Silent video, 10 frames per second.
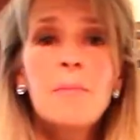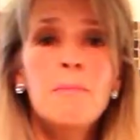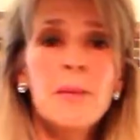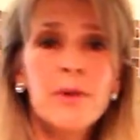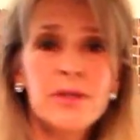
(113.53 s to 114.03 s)

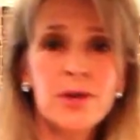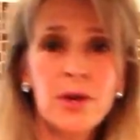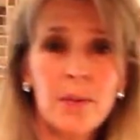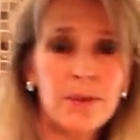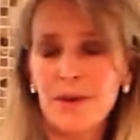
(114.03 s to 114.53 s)
maple
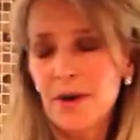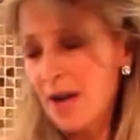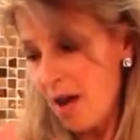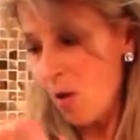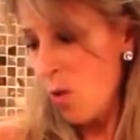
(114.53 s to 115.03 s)
syrup
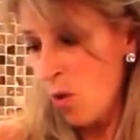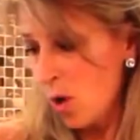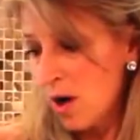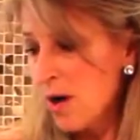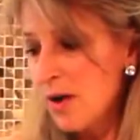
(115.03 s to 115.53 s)

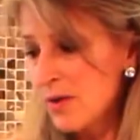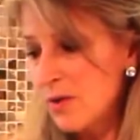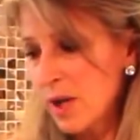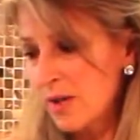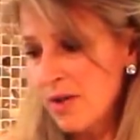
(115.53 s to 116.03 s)
or
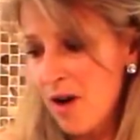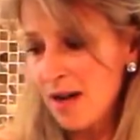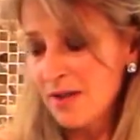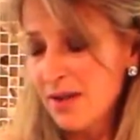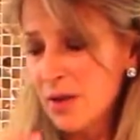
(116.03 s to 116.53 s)
soy
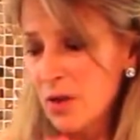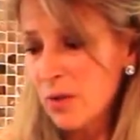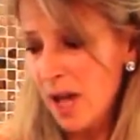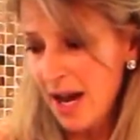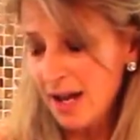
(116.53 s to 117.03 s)
sauce
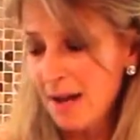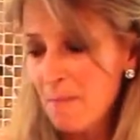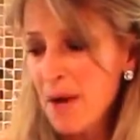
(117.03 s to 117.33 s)
you like.